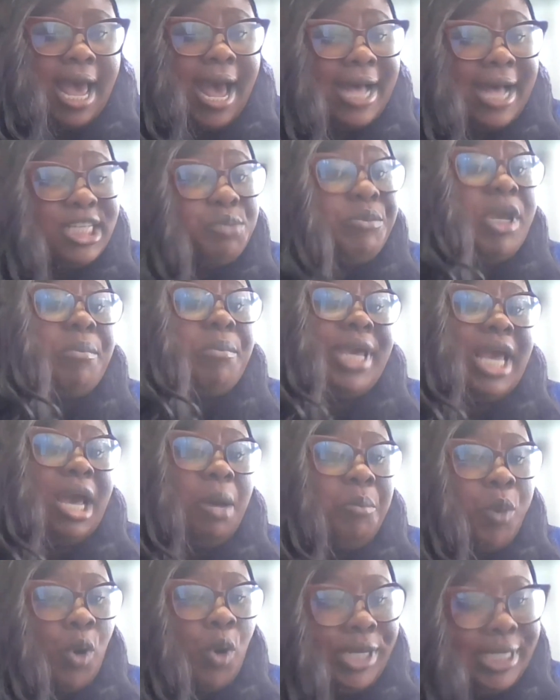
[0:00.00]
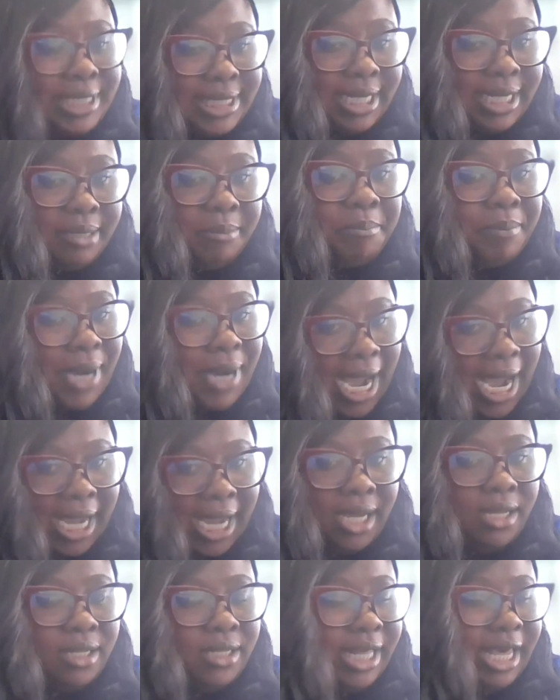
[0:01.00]
as may be appointed
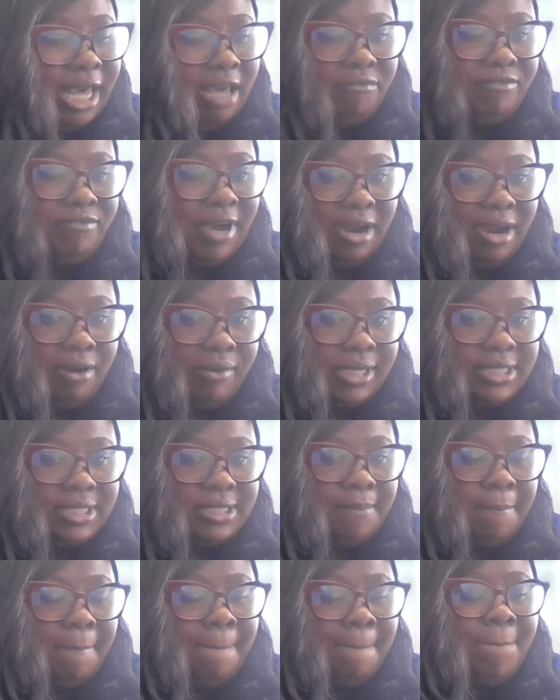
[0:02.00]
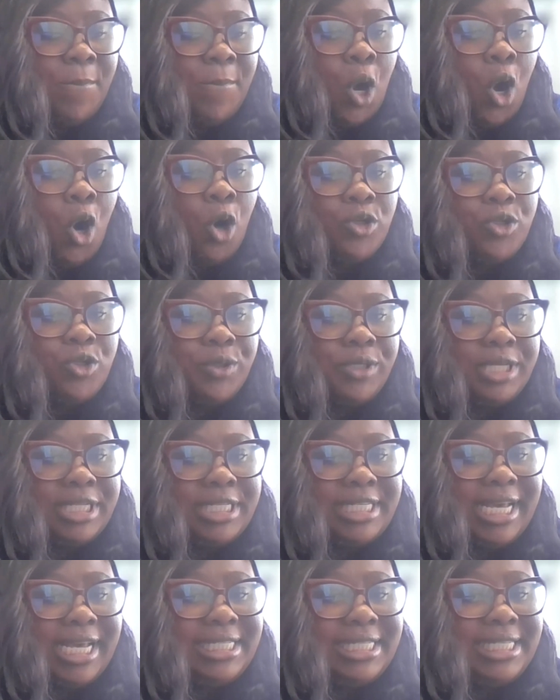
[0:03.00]
by the FIRS. Also, the
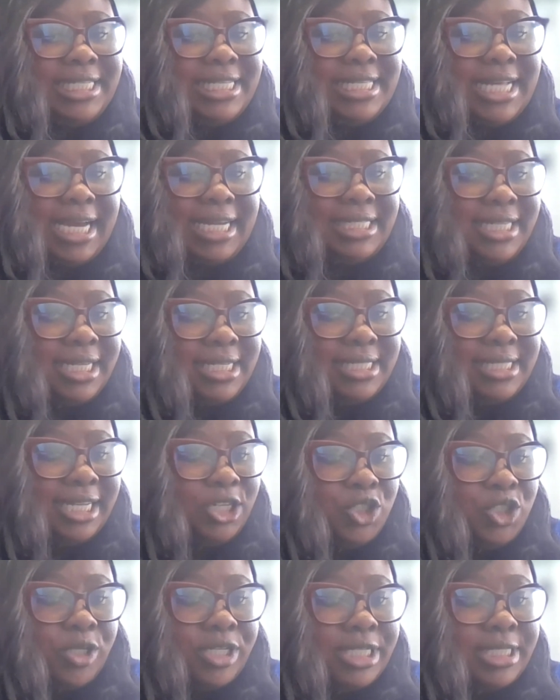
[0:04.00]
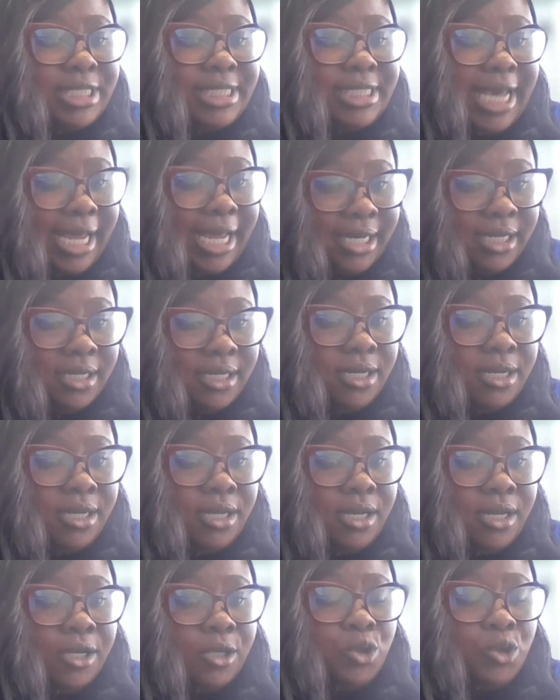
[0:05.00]
TAT cited section 10
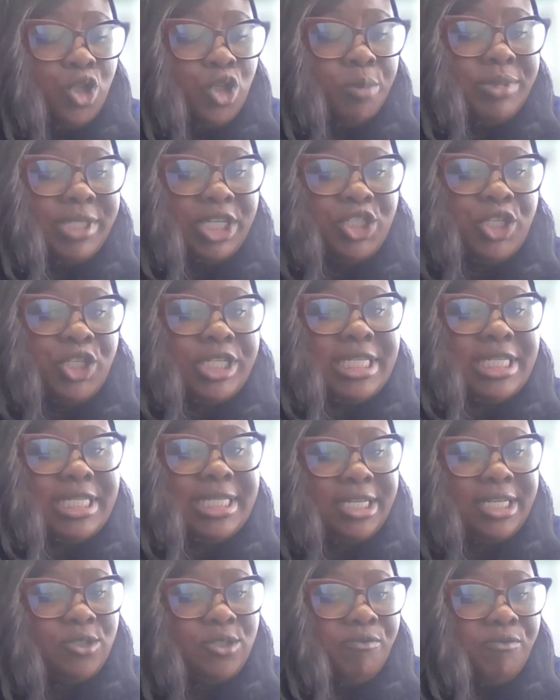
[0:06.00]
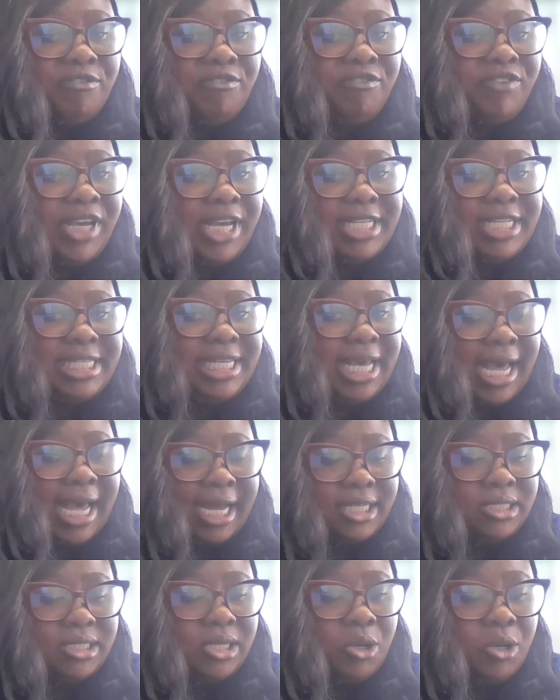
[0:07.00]
subsection 6 of the VAT
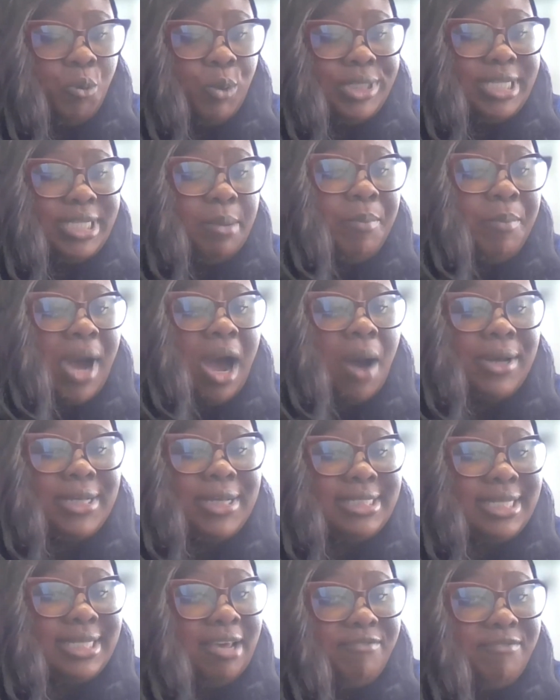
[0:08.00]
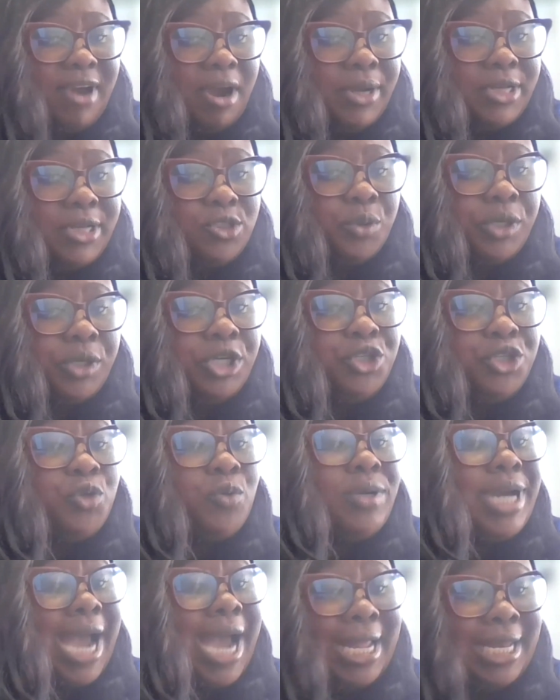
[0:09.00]
Act, which empowers the FIRS to
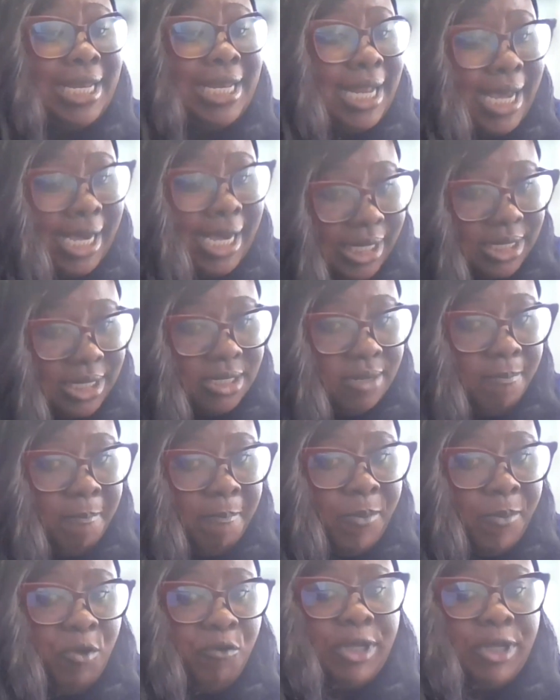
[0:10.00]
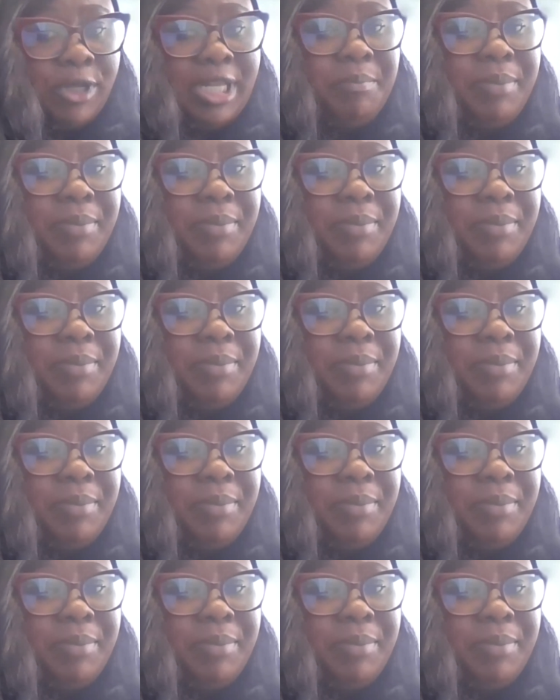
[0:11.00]
issue guidelines for the